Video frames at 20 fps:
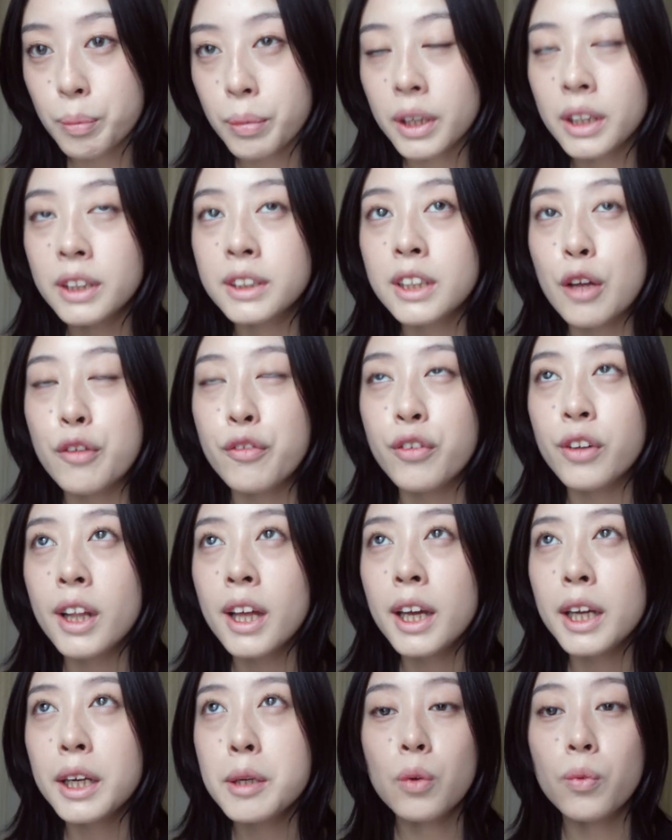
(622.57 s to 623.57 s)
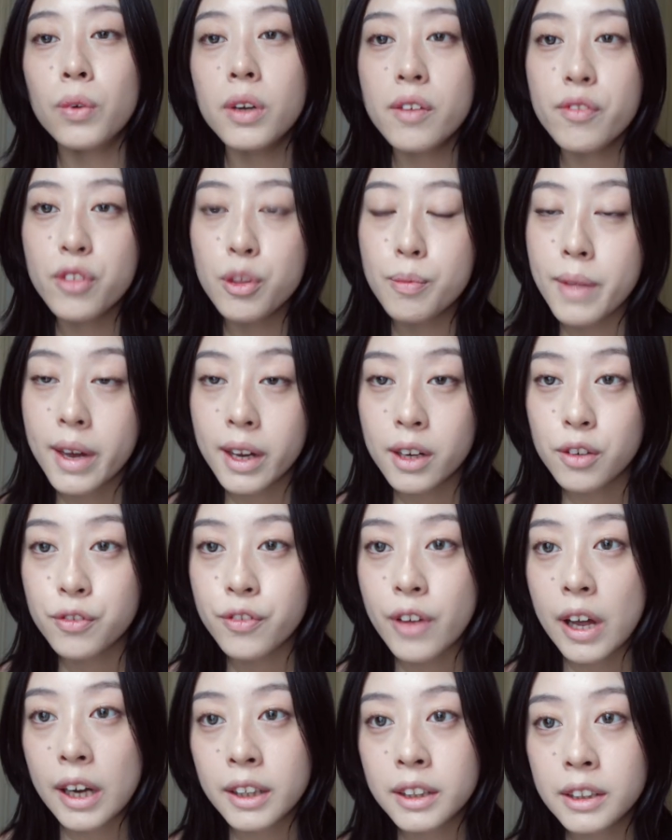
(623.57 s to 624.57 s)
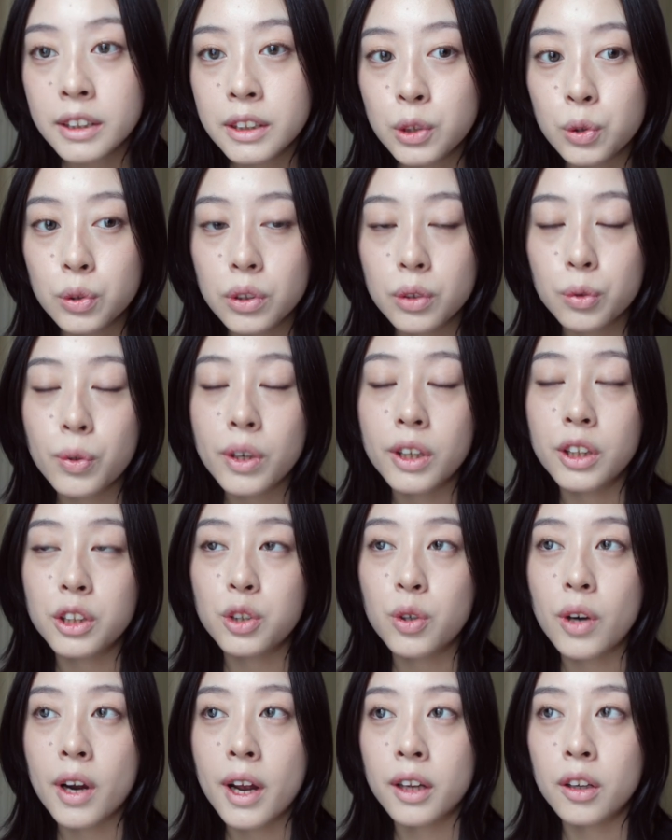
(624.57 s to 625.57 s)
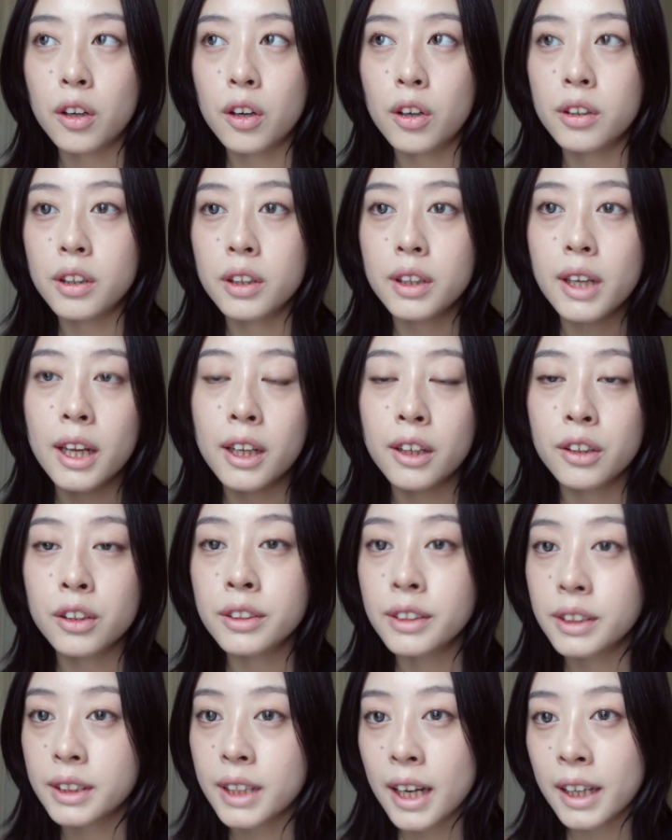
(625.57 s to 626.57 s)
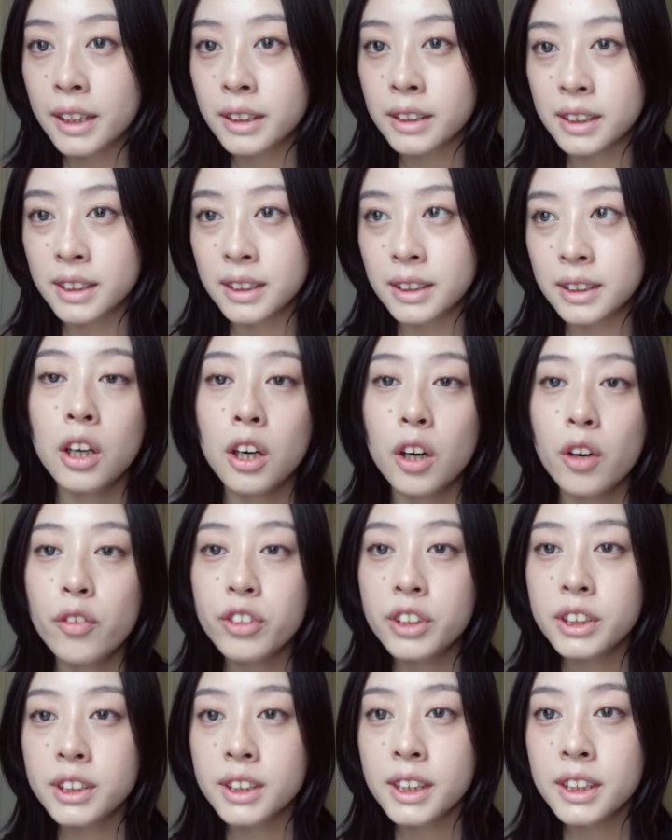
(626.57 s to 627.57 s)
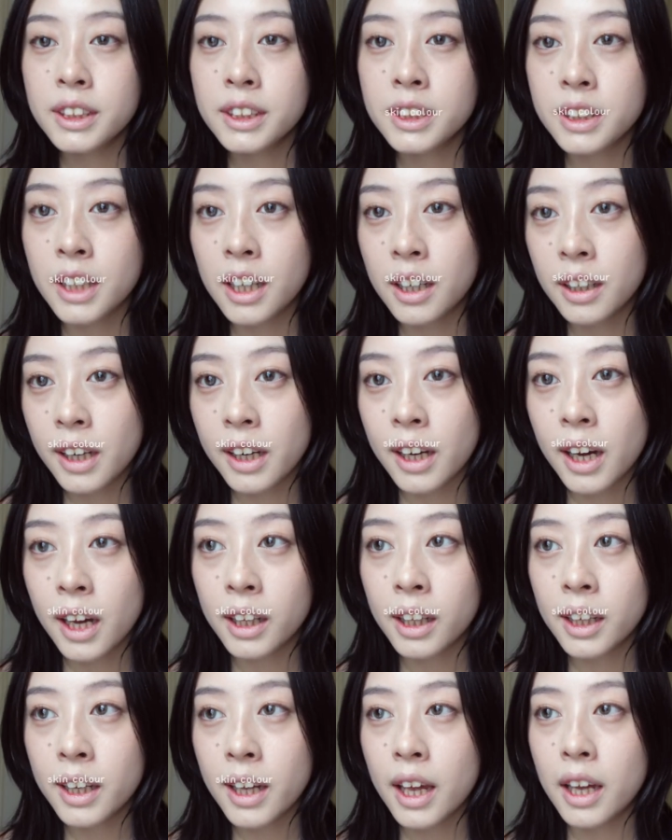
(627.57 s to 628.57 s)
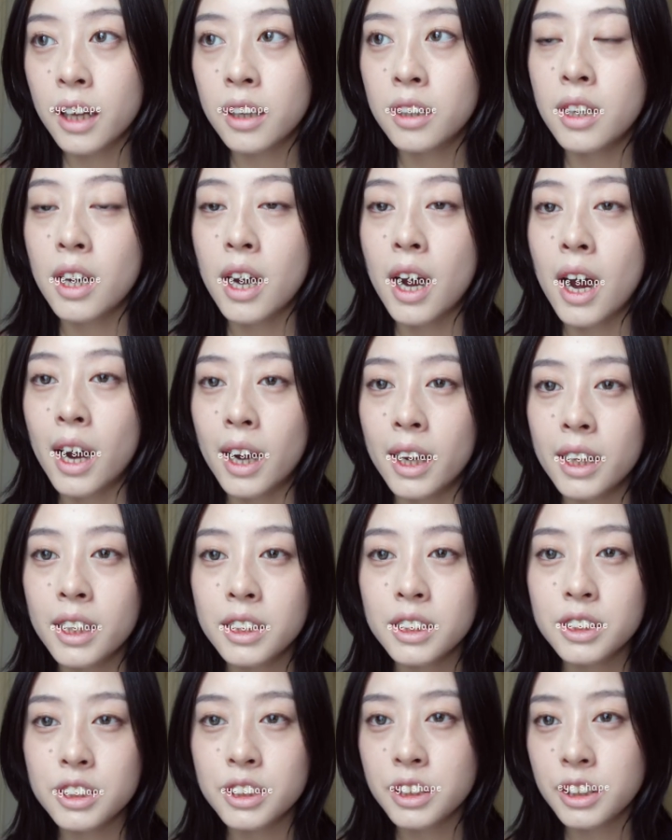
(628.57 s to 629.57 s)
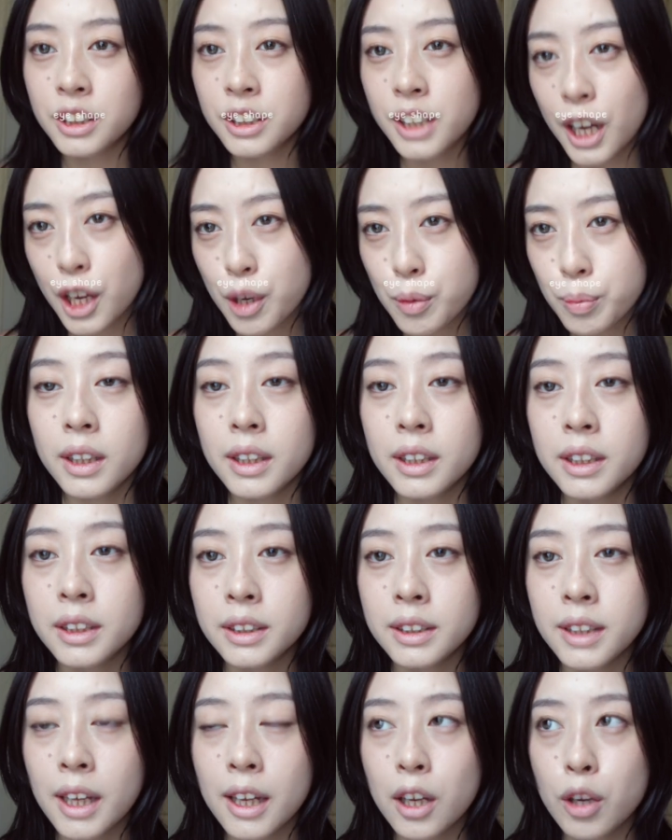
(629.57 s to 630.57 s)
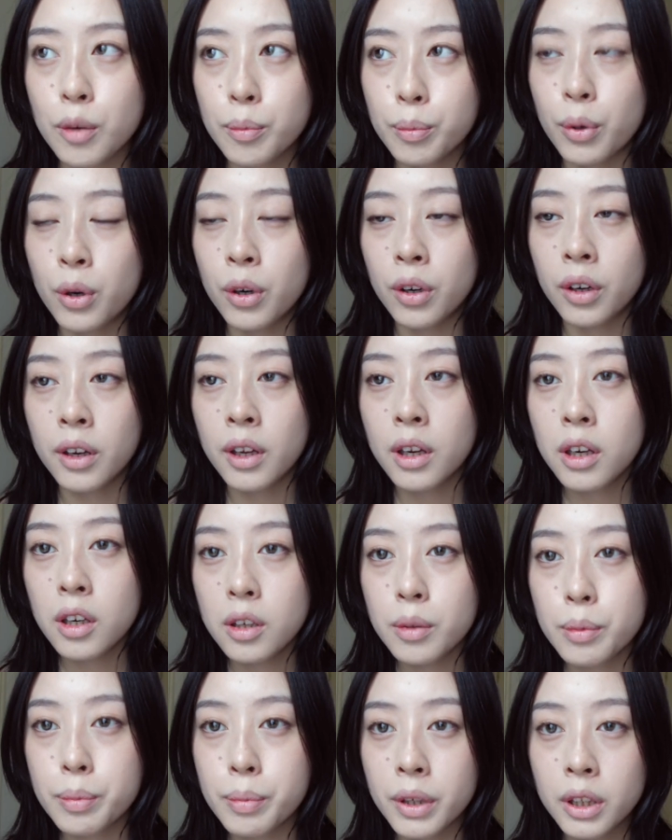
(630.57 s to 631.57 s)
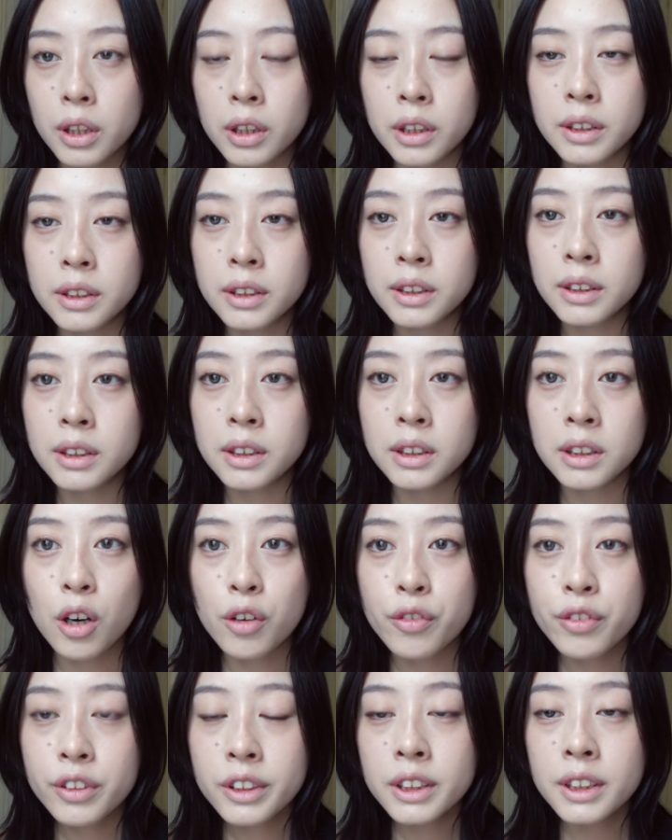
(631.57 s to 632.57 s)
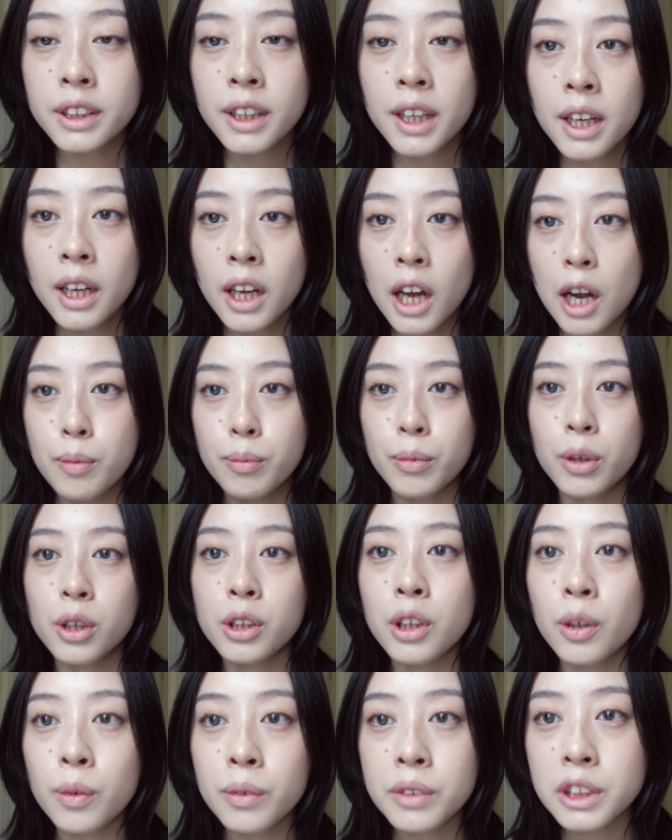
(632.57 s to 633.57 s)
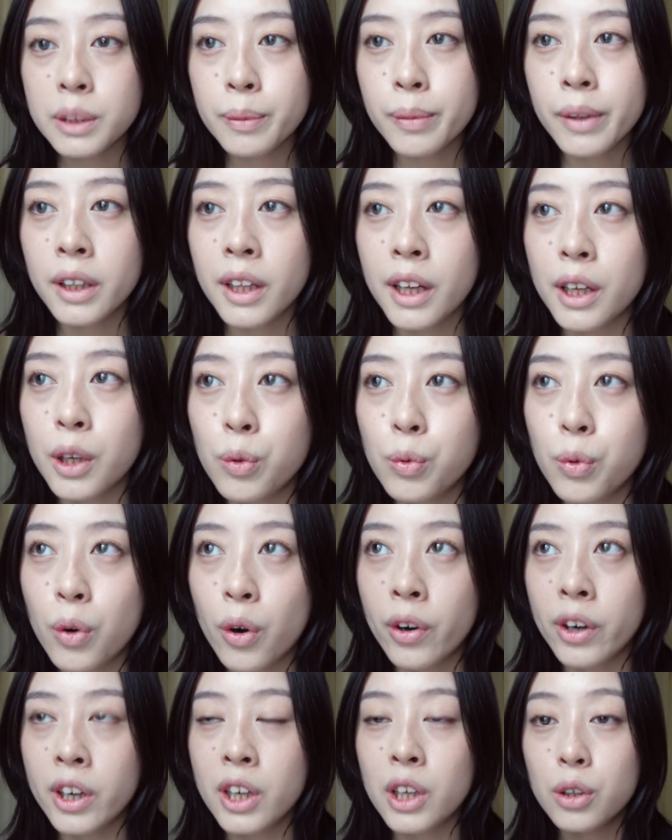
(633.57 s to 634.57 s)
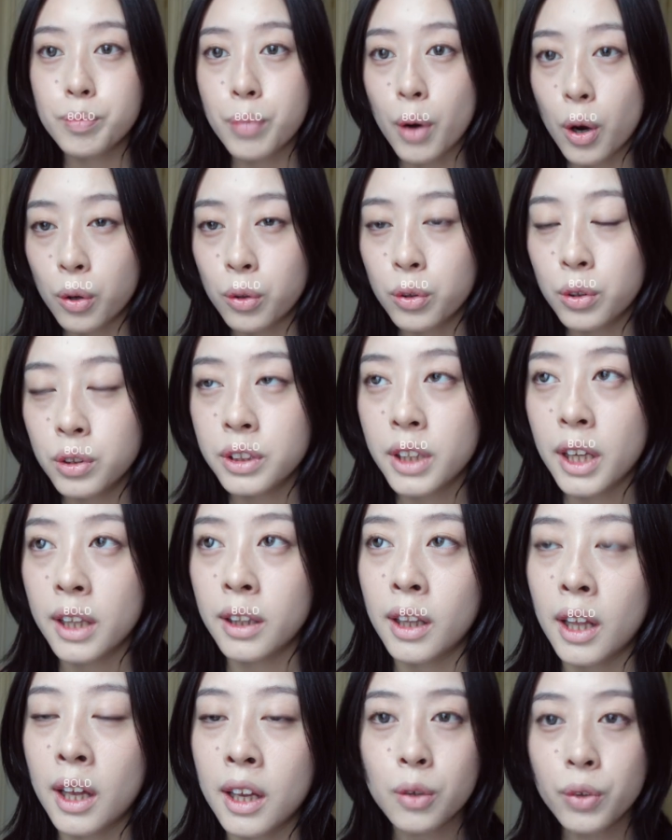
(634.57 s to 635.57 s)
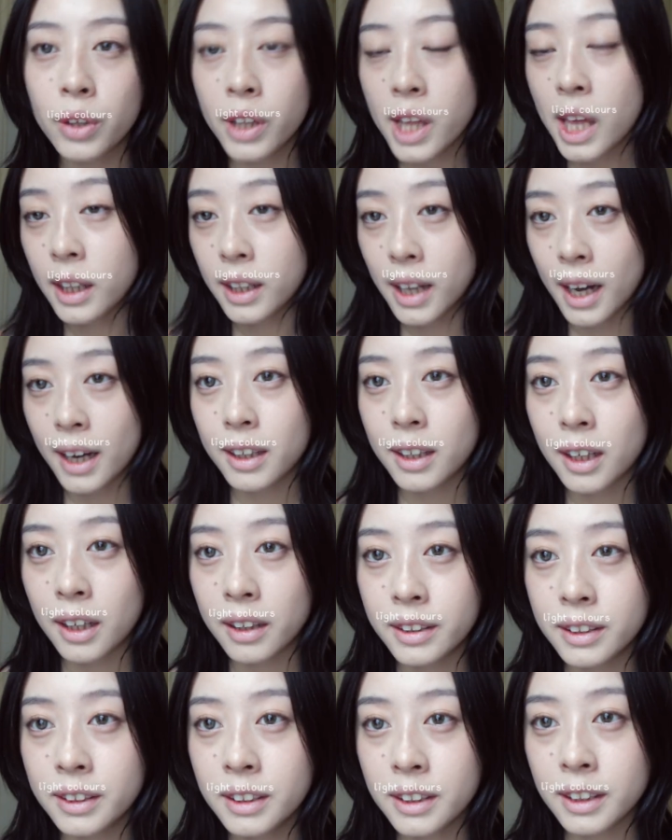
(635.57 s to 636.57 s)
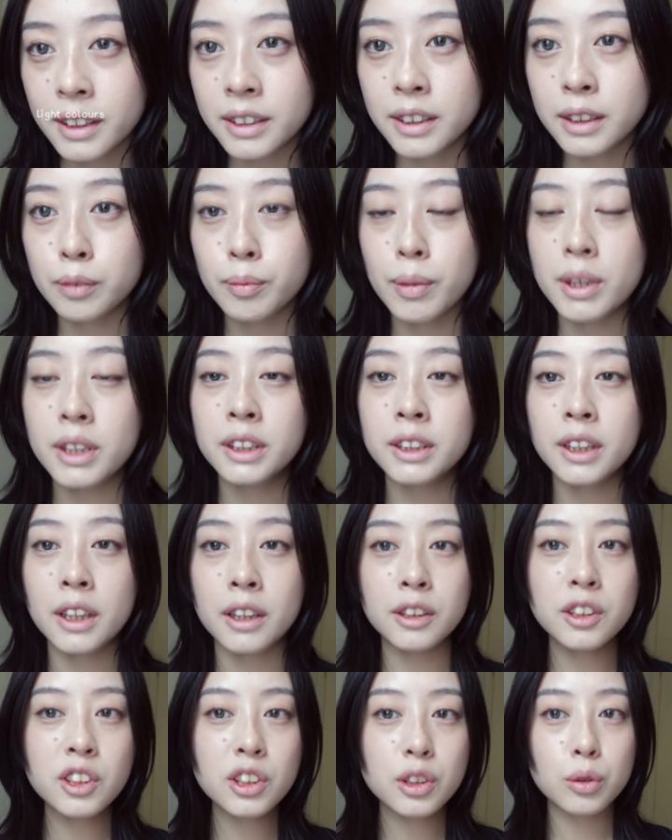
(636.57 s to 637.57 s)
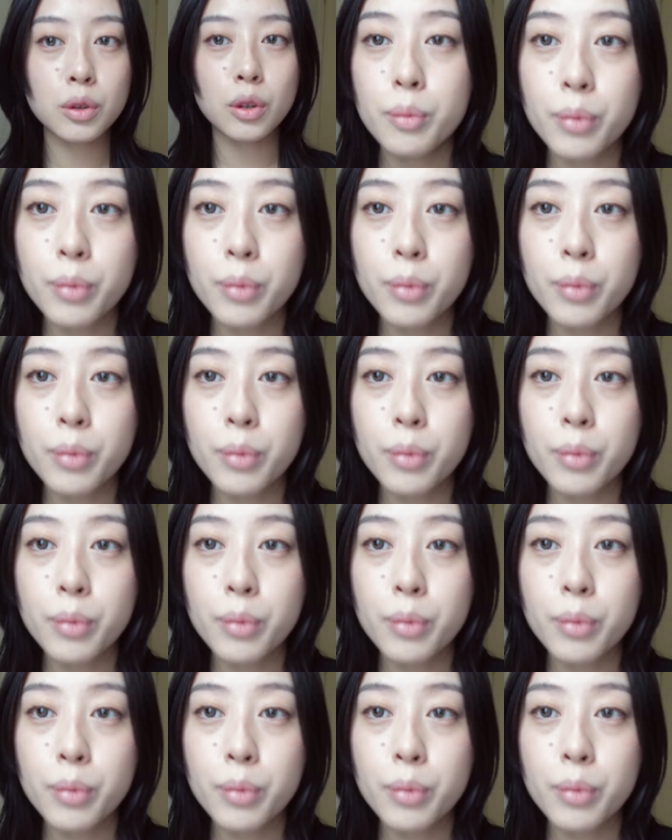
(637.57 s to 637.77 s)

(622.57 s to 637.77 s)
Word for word: Because I feel like one of the main factors when trying on color contacts is obviously skin color and eye eye shape is like important because obviously I'm not going to be like wearing bold and like really light colors because my skin's